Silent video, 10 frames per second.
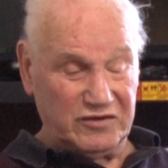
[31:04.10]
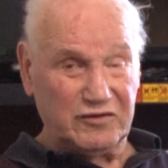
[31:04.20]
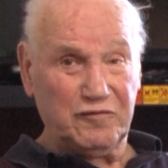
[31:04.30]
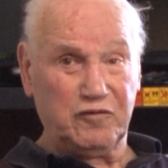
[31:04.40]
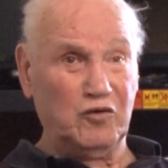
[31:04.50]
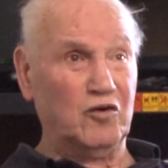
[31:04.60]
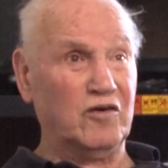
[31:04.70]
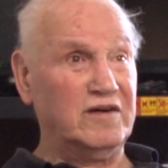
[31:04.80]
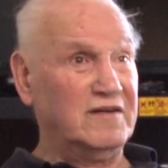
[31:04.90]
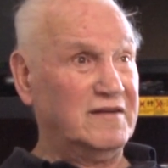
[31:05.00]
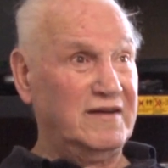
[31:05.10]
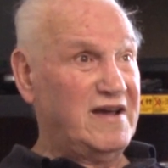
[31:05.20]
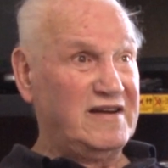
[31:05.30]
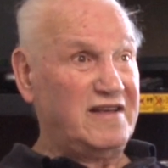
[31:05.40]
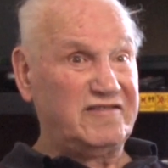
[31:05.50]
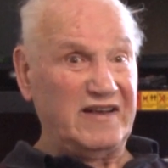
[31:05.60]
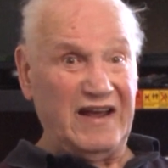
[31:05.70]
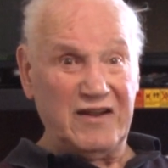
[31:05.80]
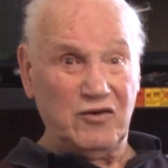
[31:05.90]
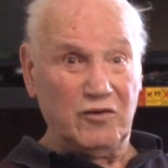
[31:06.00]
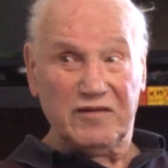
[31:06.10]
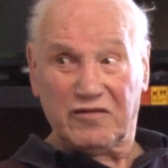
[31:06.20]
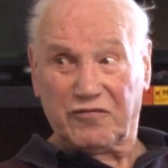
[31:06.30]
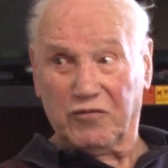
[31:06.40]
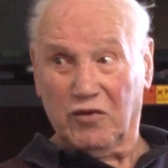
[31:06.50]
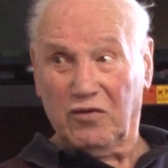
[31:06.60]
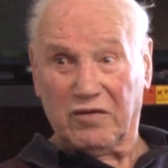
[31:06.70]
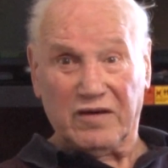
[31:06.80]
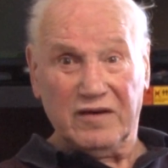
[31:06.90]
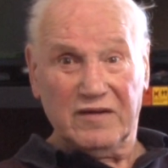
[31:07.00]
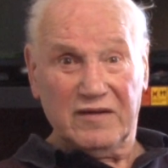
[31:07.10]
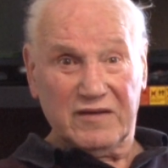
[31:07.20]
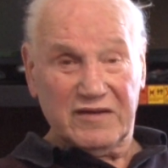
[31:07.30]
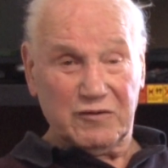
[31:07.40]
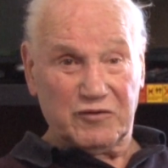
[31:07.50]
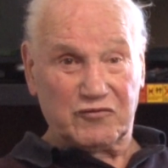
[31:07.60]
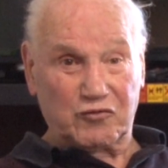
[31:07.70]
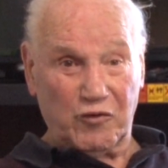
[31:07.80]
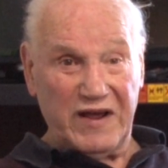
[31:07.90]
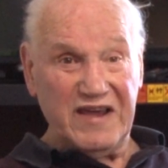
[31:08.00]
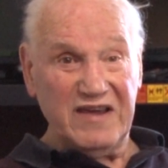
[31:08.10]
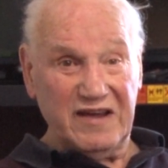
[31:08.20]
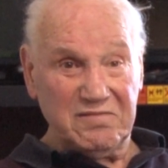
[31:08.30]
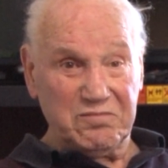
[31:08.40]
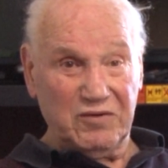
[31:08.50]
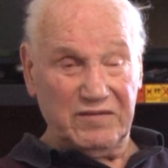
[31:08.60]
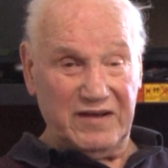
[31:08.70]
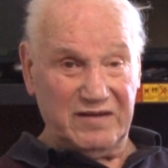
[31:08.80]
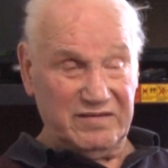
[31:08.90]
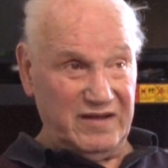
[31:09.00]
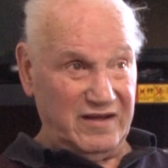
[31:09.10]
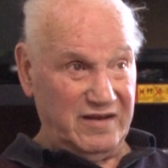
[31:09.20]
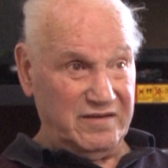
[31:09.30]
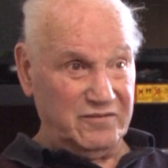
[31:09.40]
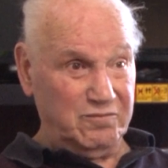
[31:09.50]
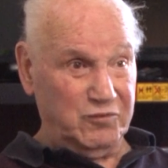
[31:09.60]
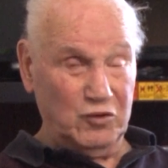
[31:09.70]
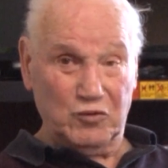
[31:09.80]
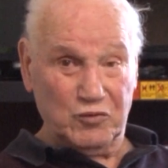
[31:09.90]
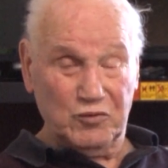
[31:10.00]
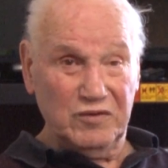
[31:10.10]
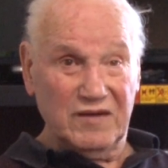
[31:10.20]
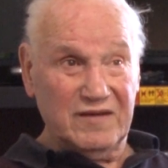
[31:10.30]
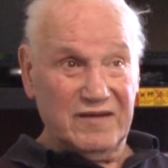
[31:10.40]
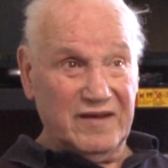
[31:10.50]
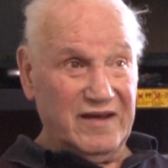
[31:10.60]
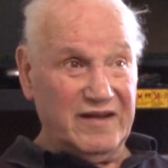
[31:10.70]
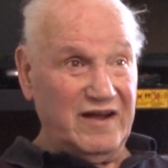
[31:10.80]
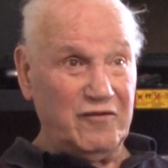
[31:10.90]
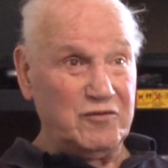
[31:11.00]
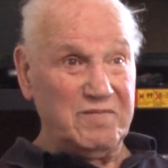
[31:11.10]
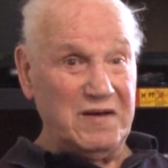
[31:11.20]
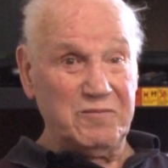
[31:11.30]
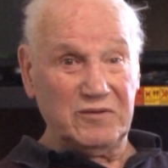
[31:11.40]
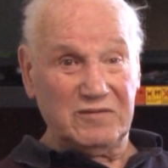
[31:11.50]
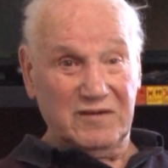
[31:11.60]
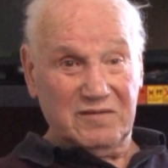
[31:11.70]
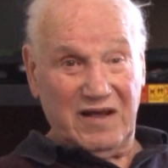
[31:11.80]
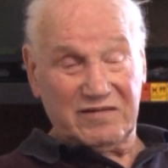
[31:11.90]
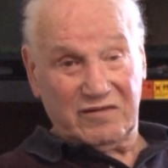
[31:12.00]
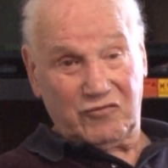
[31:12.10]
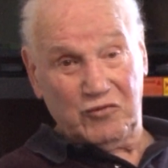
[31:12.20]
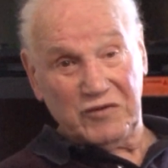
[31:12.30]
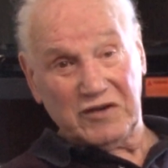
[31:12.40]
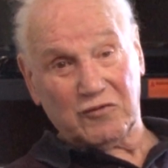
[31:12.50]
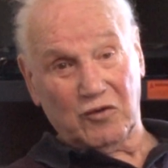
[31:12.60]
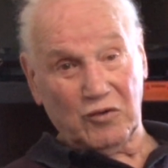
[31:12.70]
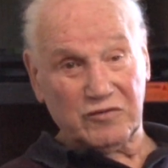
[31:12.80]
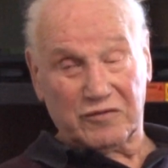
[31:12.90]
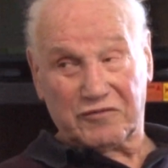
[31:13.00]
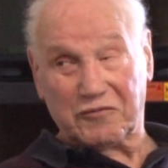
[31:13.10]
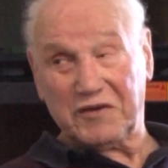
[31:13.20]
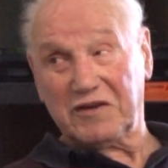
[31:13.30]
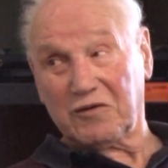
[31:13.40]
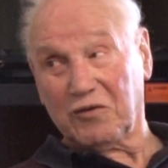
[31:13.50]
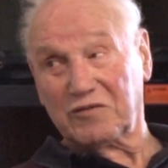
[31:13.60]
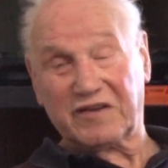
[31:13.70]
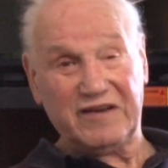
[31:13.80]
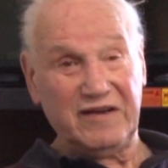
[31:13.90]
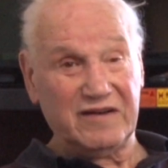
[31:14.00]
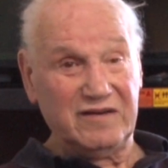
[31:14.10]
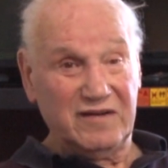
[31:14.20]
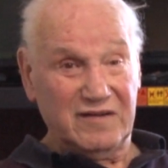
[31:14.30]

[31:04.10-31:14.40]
at the floor, and I said, "I know this floor." It was gray and blue, and I remembered as a 2-year-old or 3-year-old kid,